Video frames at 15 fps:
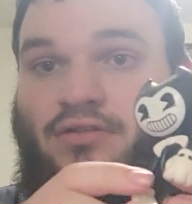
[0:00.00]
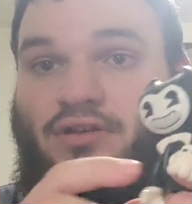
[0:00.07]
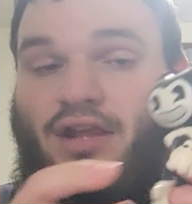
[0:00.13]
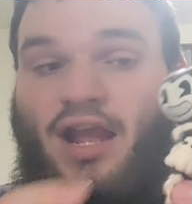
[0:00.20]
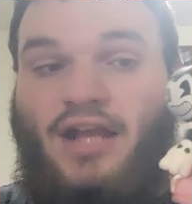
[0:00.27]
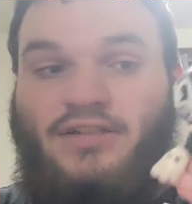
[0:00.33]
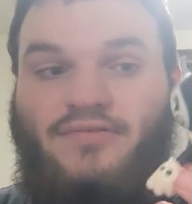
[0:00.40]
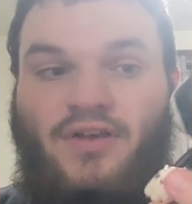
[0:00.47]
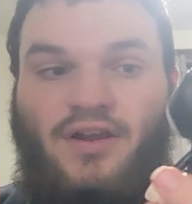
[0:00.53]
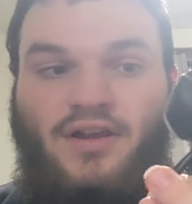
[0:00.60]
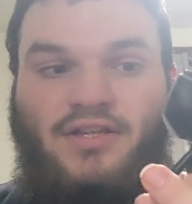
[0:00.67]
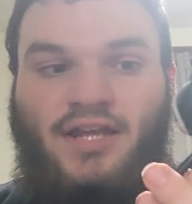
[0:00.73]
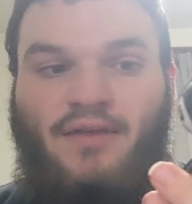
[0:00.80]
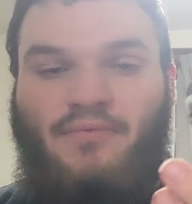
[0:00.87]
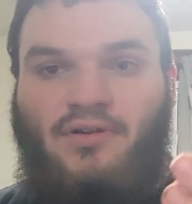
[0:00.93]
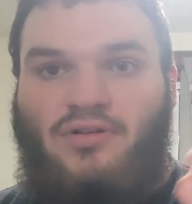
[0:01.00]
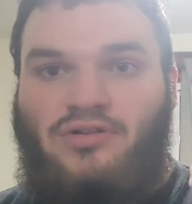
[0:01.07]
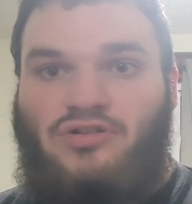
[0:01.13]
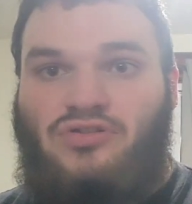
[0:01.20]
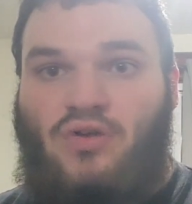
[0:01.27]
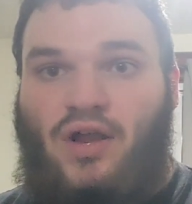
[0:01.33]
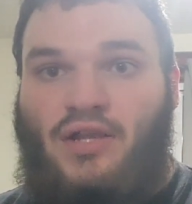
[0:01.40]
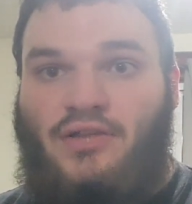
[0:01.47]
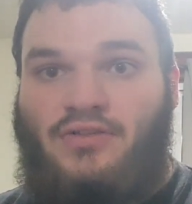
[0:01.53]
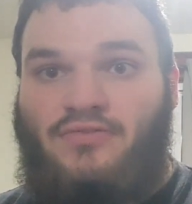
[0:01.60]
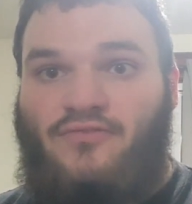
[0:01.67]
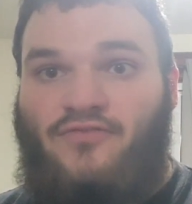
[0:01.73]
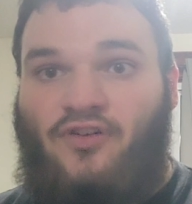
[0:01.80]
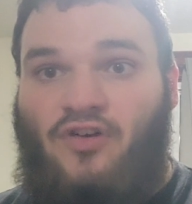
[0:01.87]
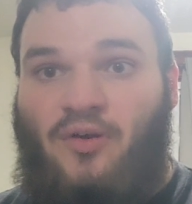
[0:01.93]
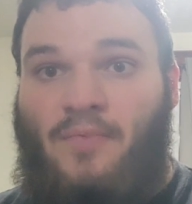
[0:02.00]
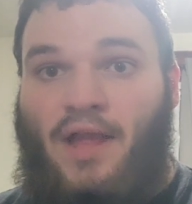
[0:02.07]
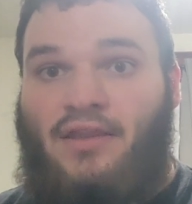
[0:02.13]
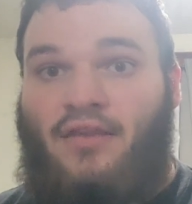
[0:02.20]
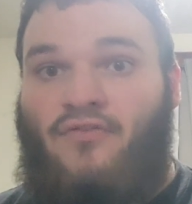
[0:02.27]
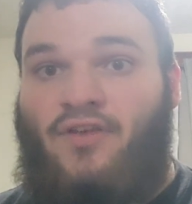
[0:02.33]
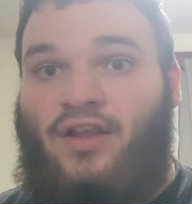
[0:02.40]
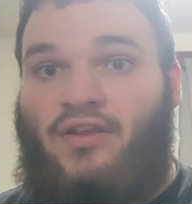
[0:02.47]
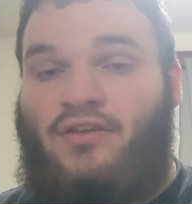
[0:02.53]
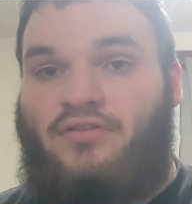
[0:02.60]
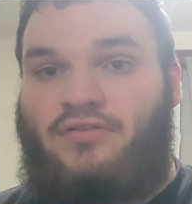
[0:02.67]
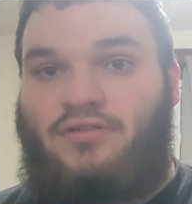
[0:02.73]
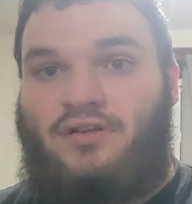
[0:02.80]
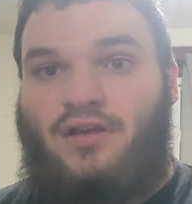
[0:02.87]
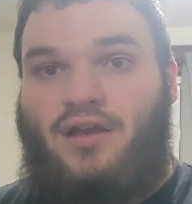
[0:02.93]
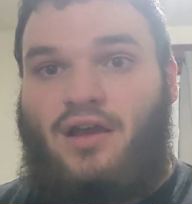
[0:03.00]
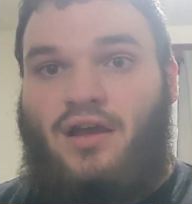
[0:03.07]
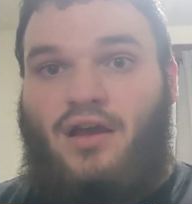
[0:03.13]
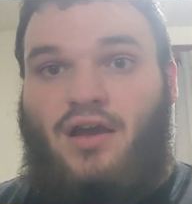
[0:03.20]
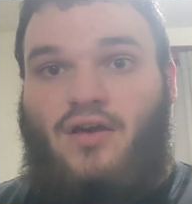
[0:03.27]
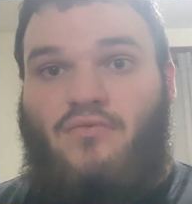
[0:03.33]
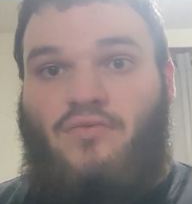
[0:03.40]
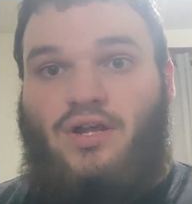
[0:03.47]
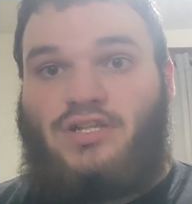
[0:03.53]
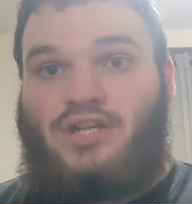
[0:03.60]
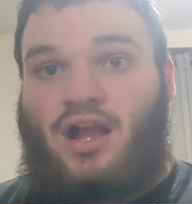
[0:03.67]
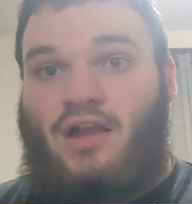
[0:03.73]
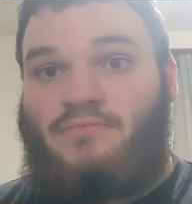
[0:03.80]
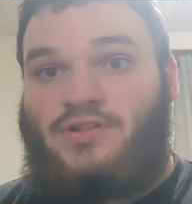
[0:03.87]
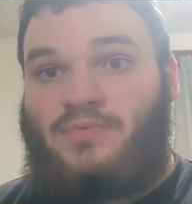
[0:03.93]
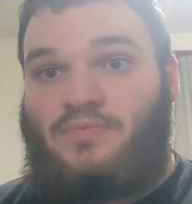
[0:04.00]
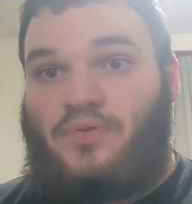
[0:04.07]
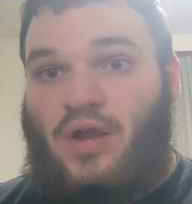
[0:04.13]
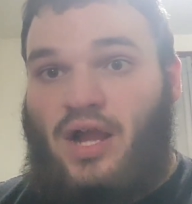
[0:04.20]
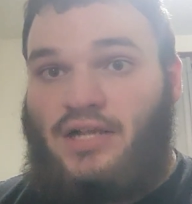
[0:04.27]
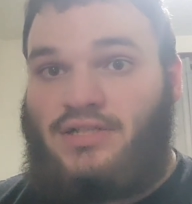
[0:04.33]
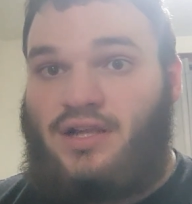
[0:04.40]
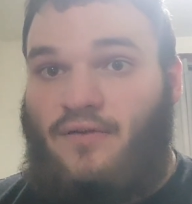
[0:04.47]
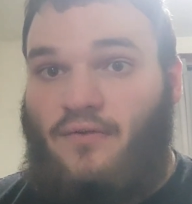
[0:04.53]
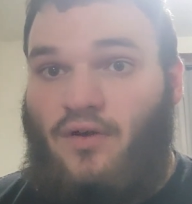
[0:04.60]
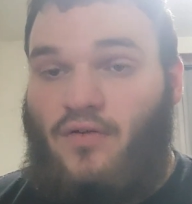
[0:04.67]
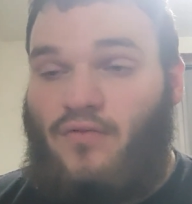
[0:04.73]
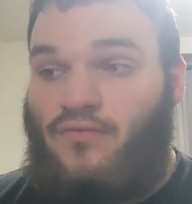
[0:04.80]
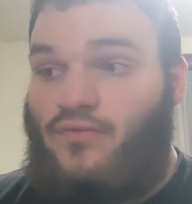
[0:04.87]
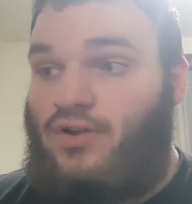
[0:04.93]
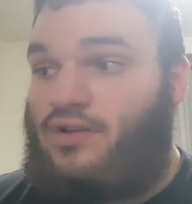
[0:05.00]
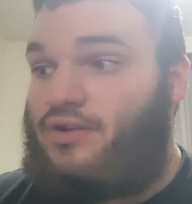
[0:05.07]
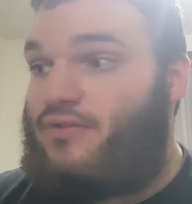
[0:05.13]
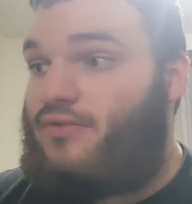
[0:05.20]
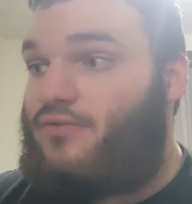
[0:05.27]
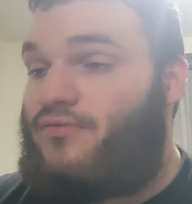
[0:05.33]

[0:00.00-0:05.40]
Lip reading: It's very typical joints for a Bendy figure, which I'm surprised of. Really,